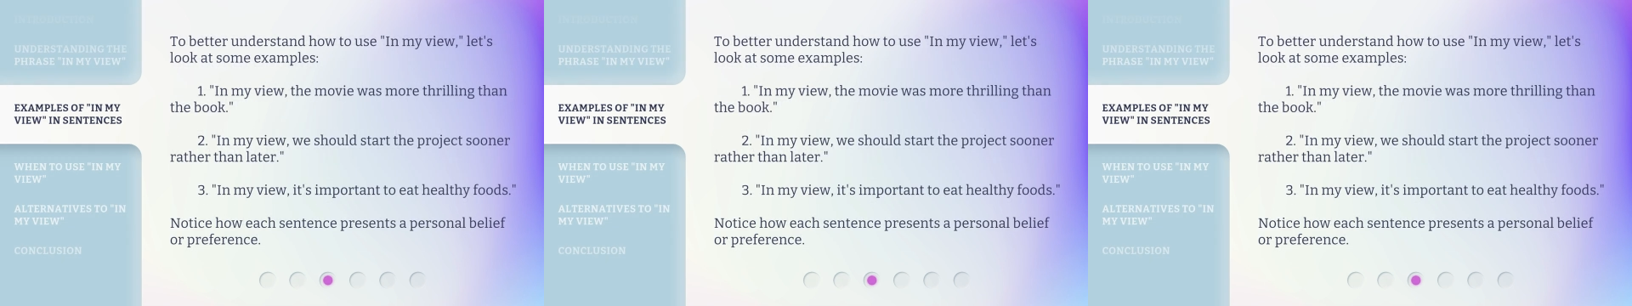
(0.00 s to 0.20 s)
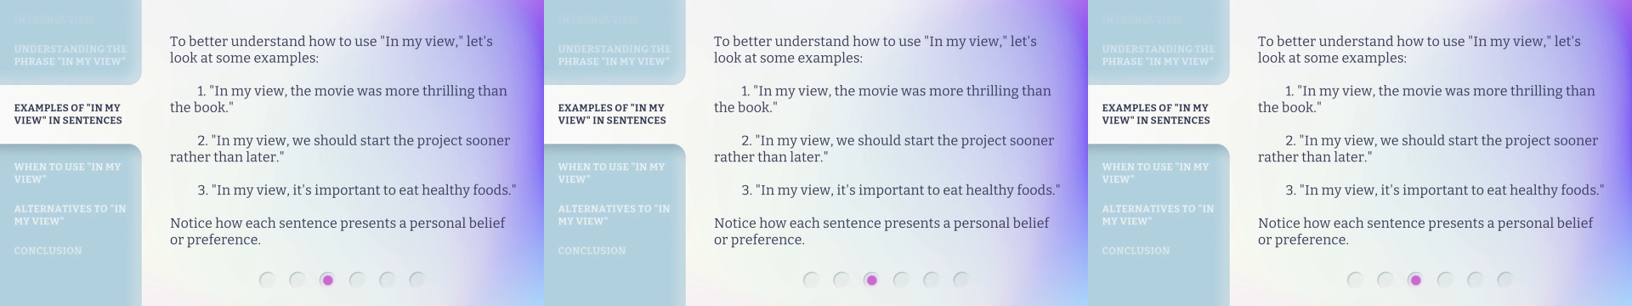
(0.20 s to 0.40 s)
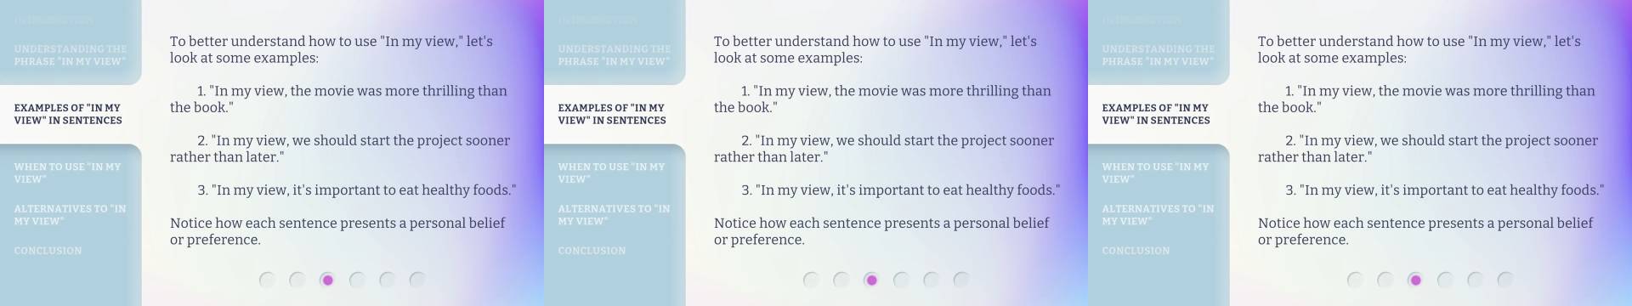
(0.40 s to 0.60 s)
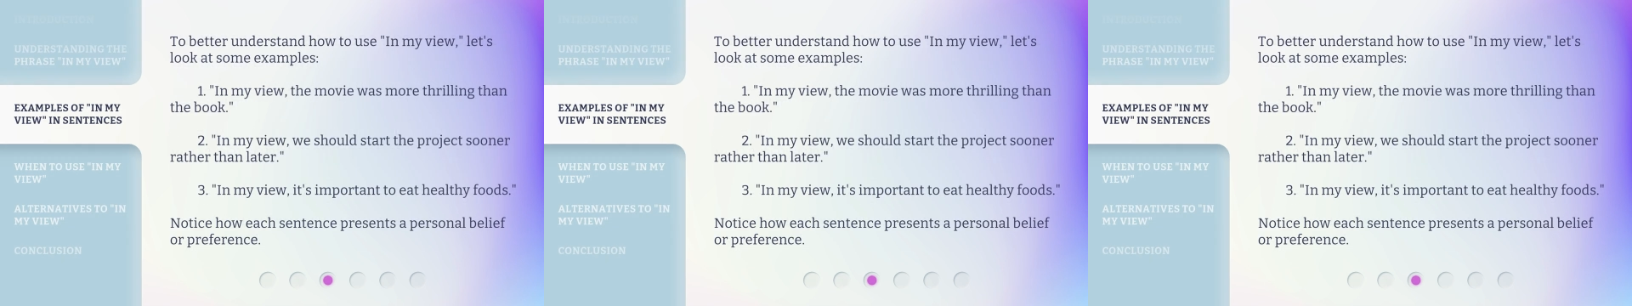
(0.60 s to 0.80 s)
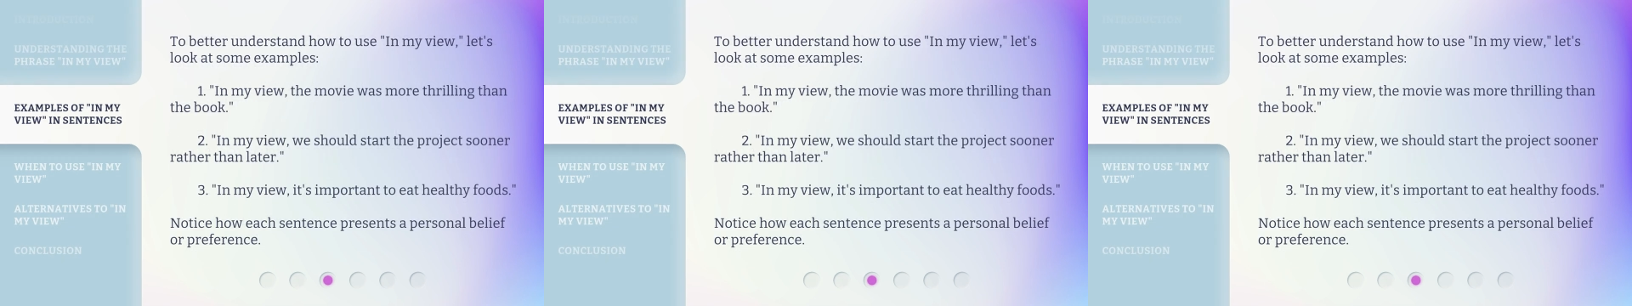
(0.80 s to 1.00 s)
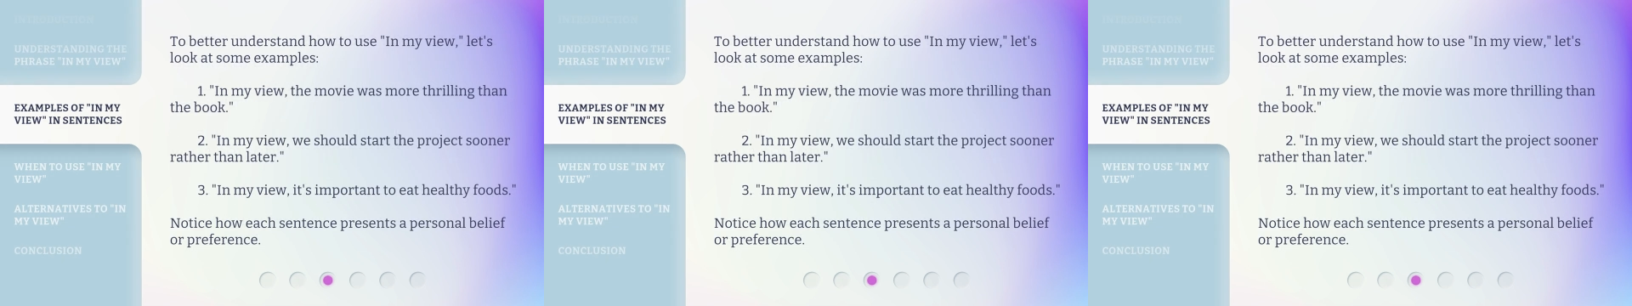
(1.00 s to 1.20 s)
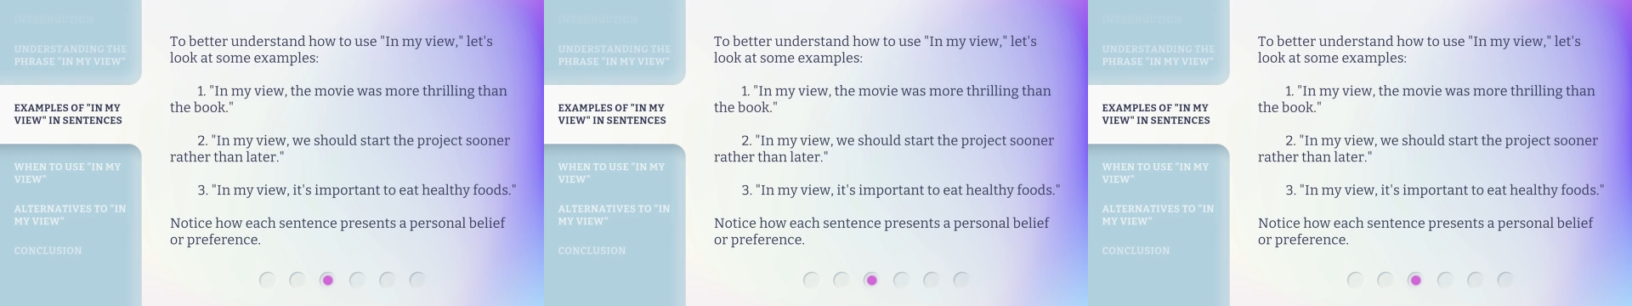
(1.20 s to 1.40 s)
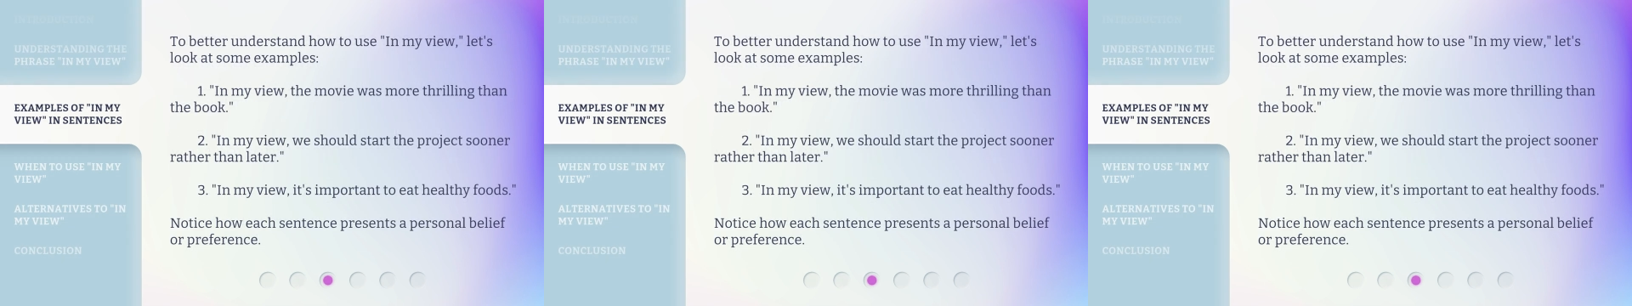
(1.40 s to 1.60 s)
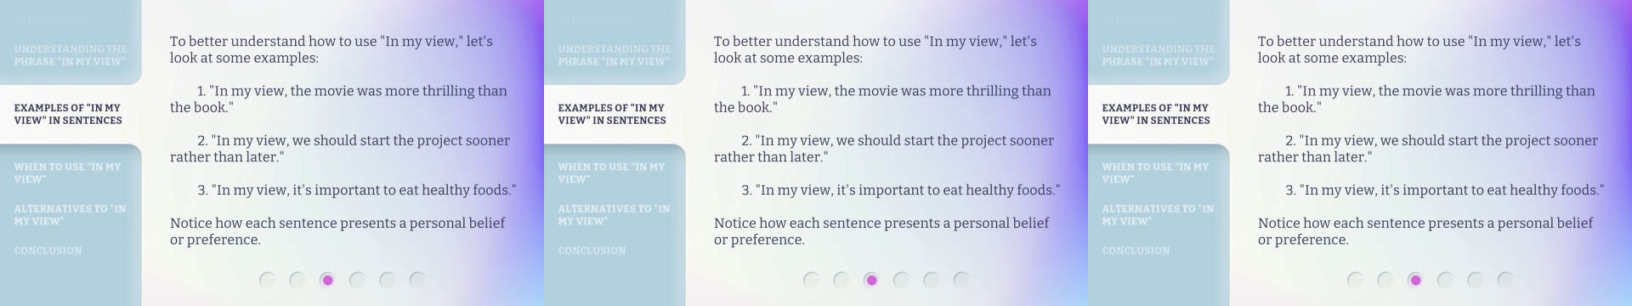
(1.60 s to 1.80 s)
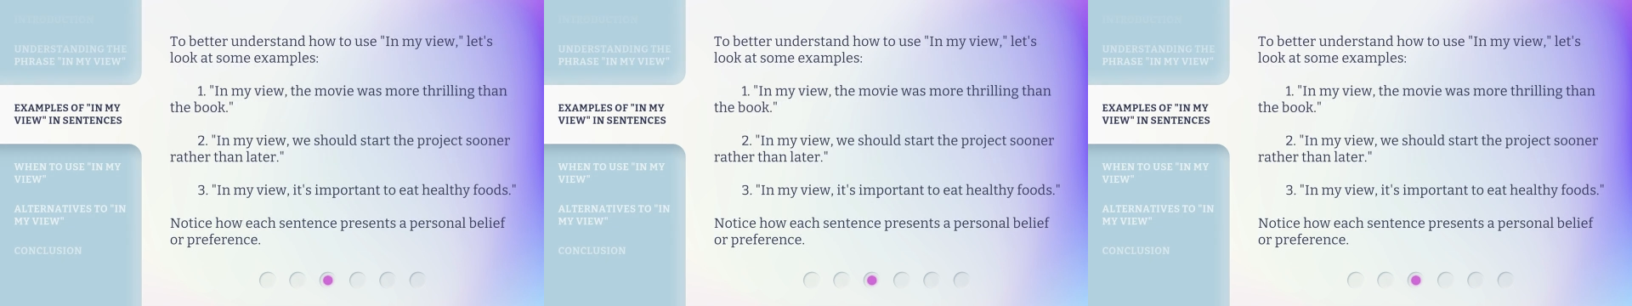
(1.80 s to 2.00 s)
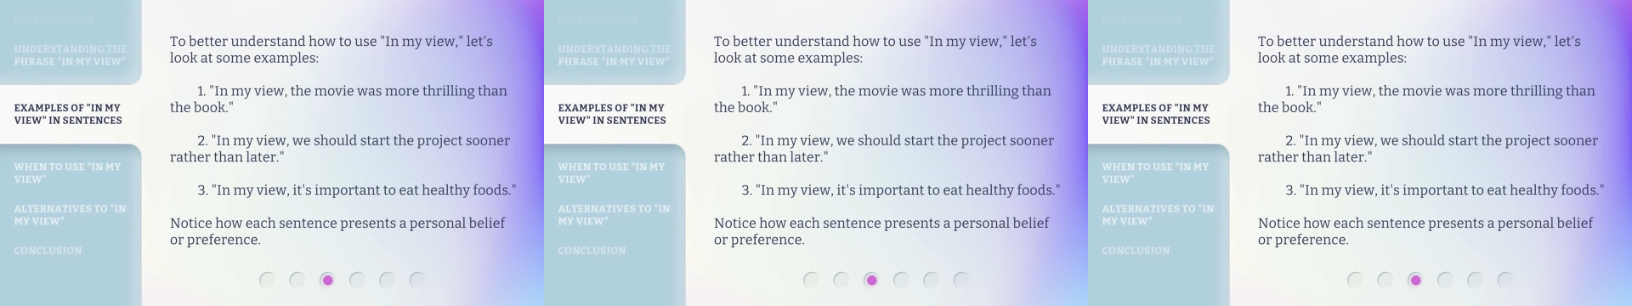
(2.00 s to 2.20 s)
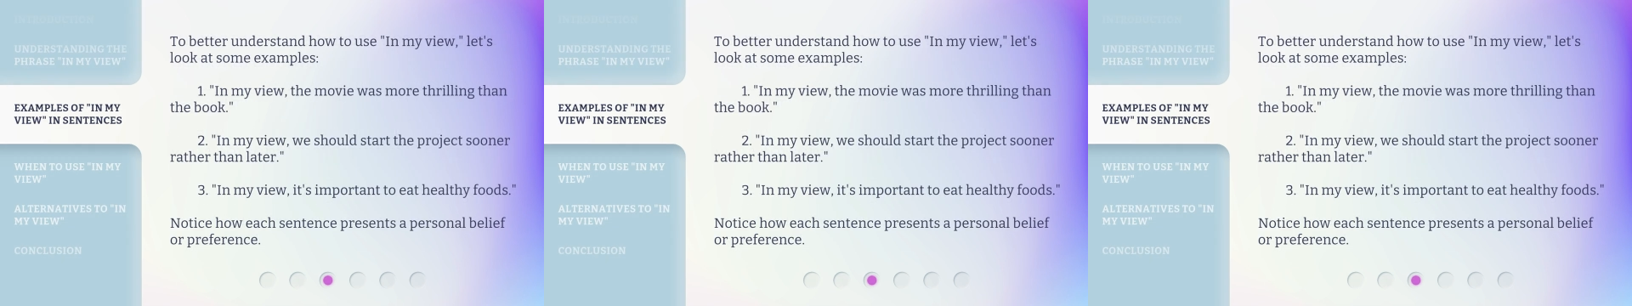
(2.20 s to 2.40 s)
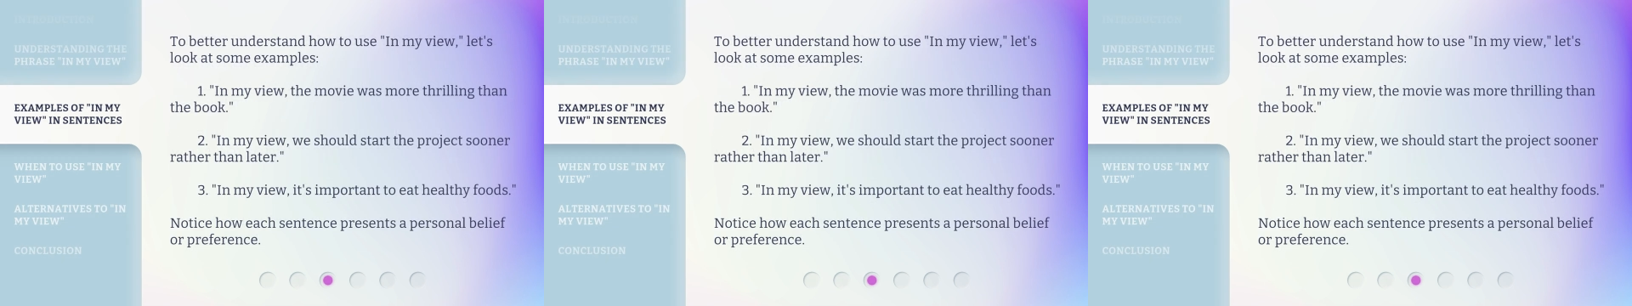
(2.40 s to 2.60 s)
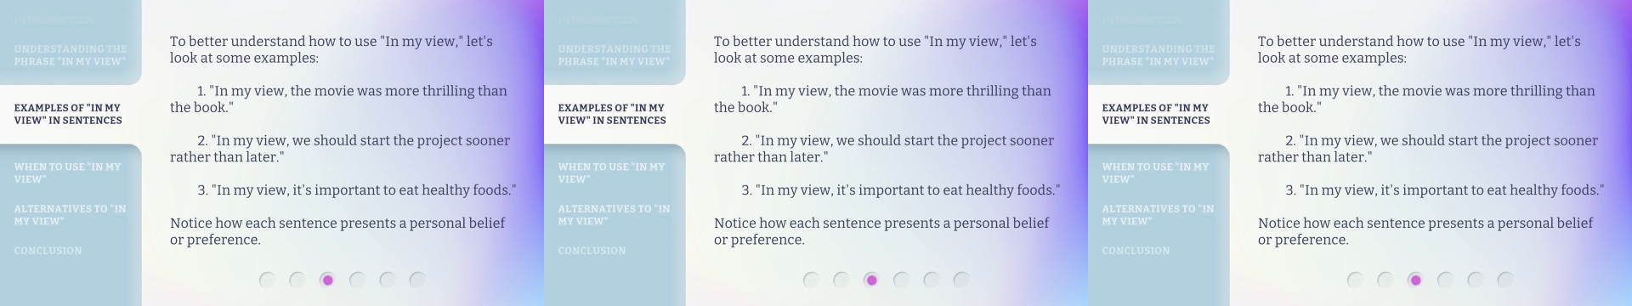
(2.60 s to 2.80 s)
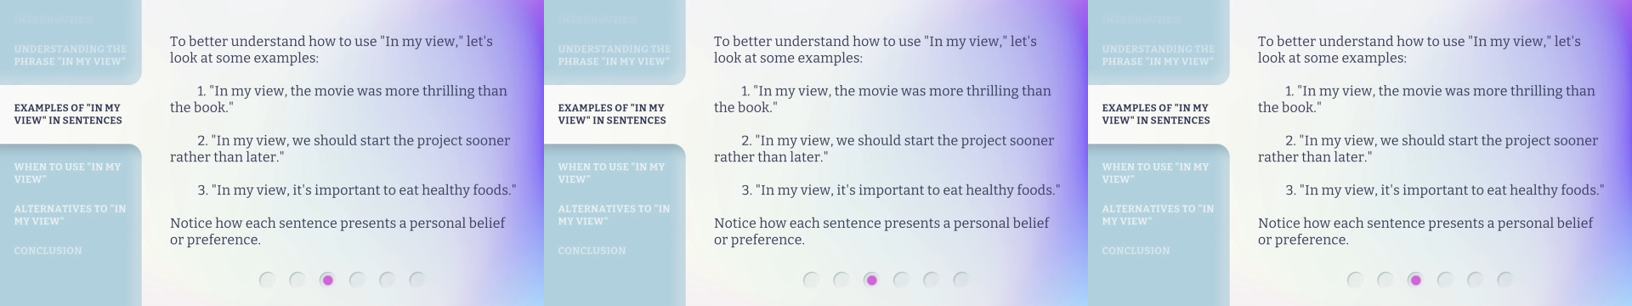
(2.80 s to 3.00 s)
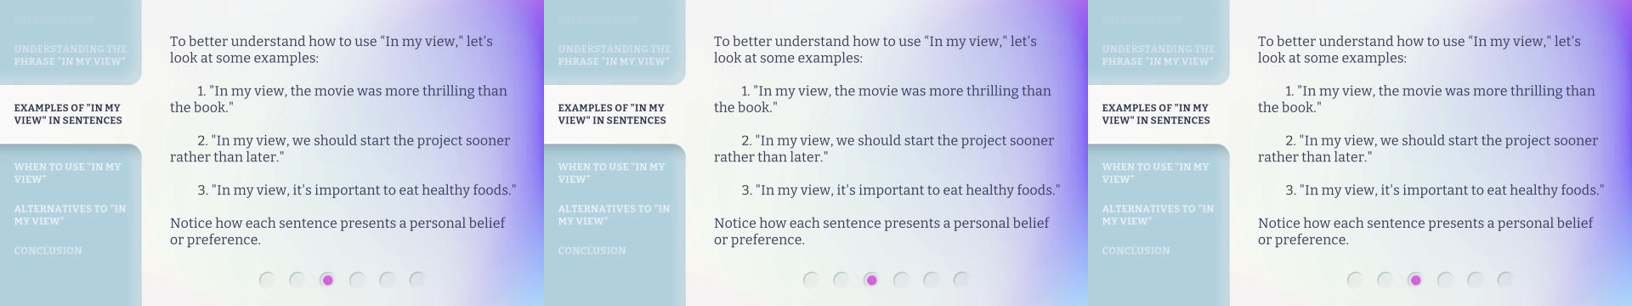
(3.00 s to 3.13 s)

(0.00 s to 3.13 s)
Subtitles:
(no speaker visible)